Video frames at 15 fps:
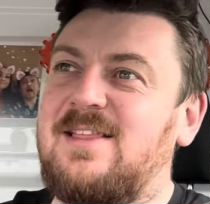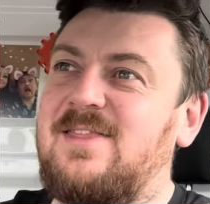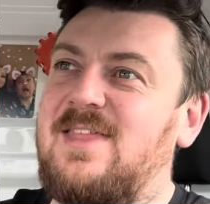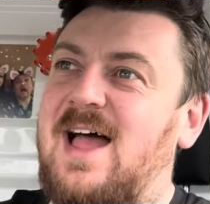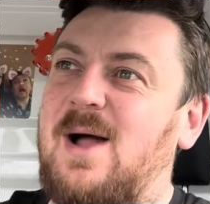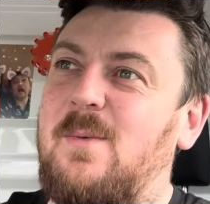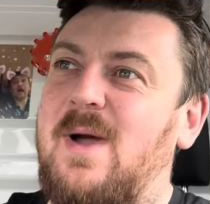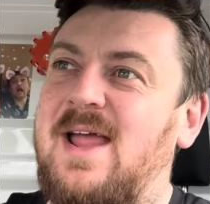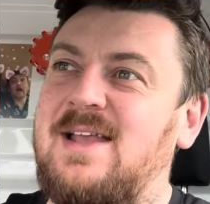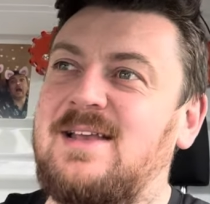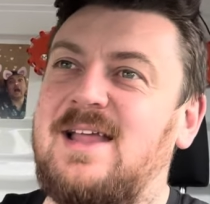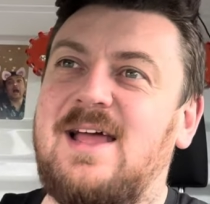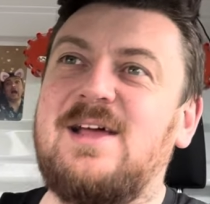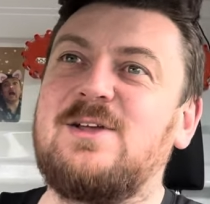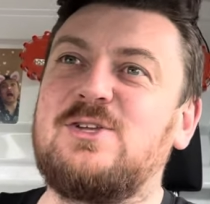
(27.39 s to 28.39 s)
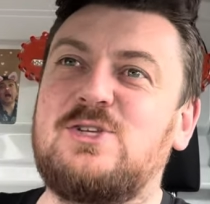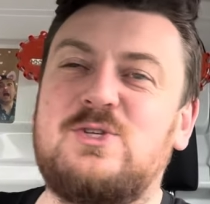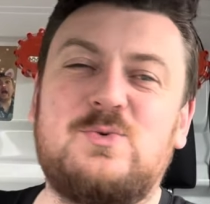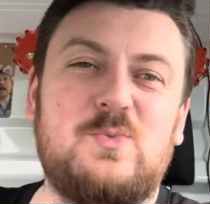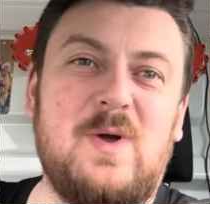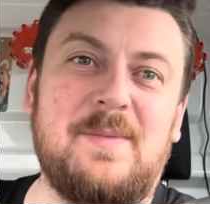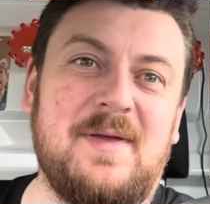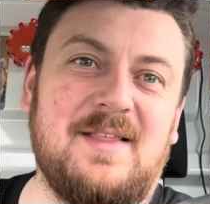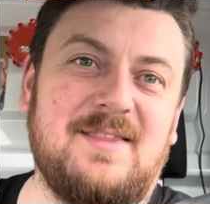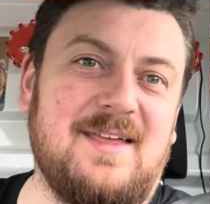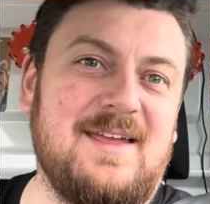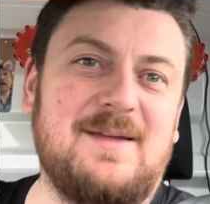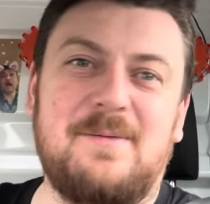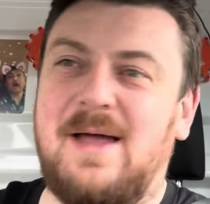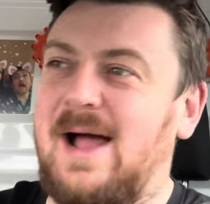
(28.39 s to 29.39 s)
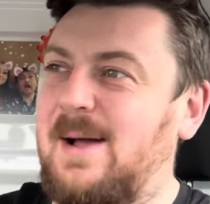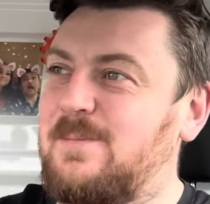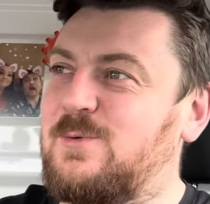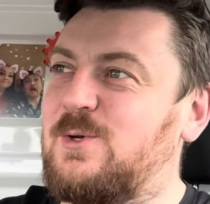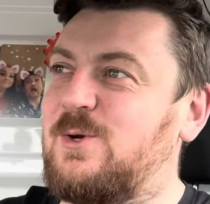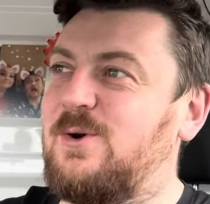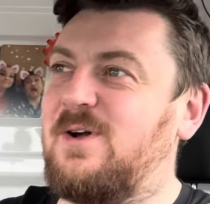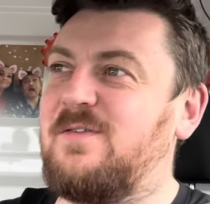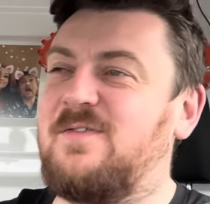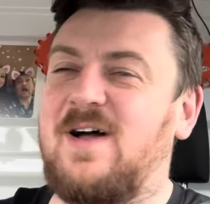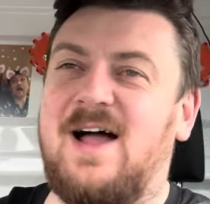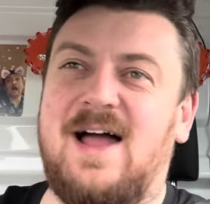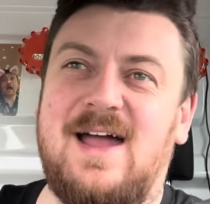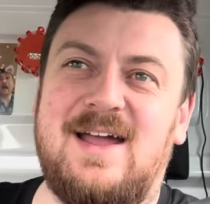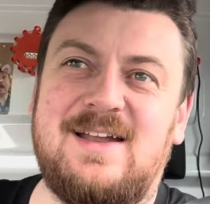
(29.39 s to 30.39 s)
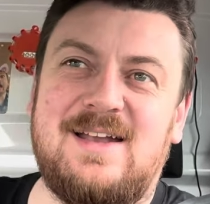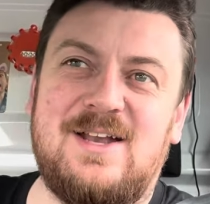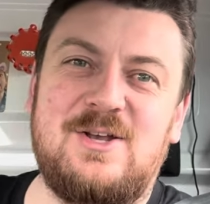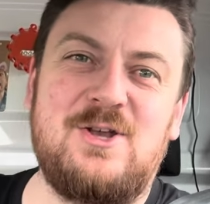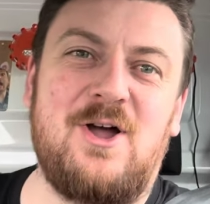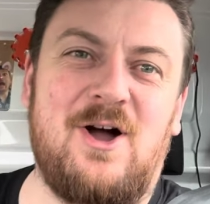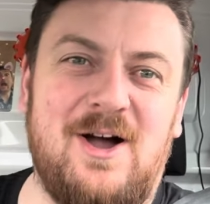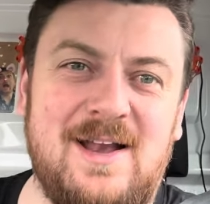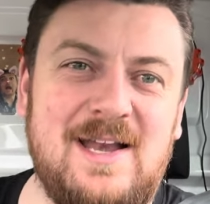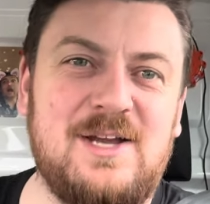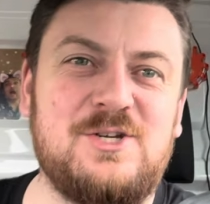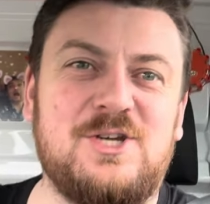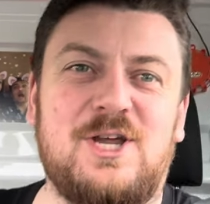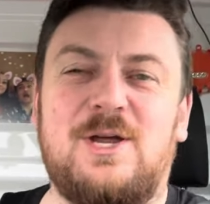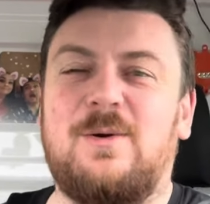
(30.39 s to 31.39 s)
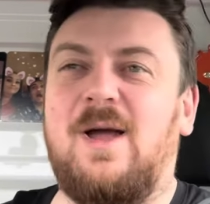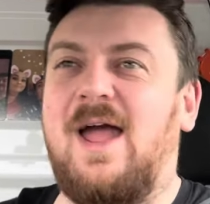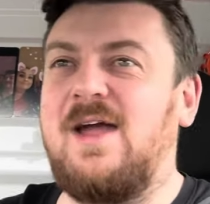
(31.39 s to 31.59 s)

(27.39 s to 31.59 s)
That went swimmingly, absolutely fine, not an issue.